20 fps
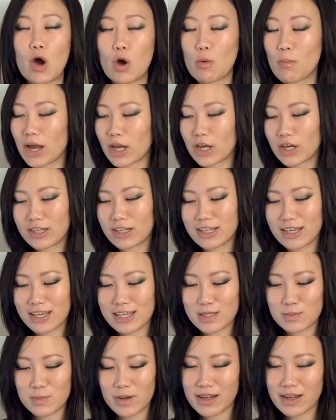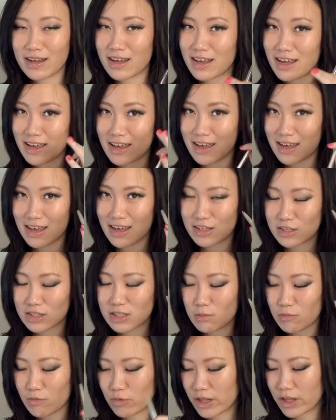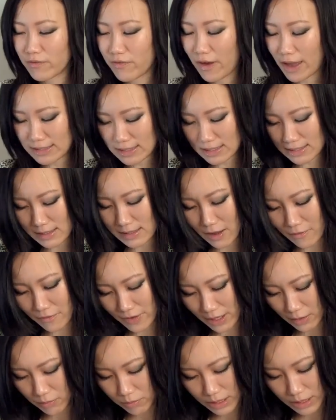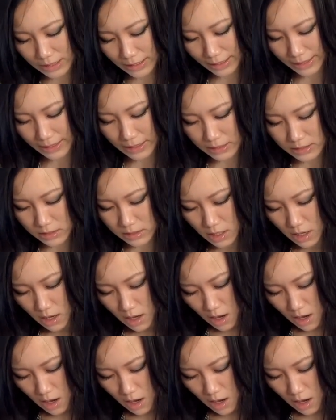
Oh my goodness, but it's some really fancy stuff and I really like it.